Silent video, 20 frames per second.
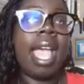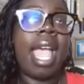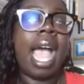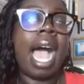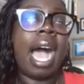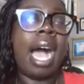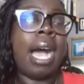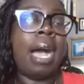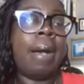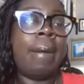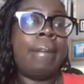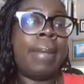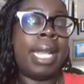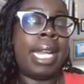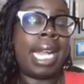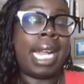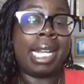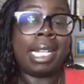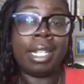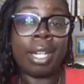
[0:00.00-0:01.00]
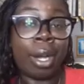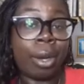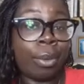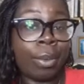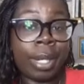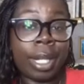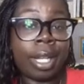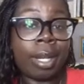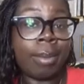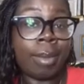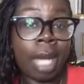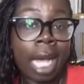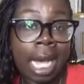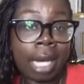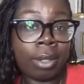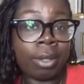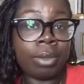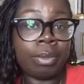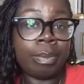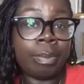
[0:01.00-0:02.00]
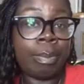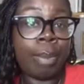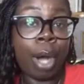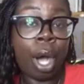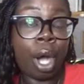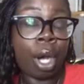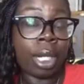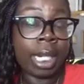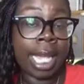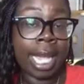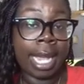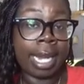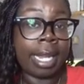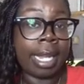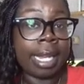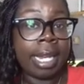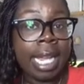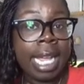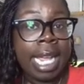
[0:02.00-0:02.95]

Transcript: And I don't want to come out bald headed.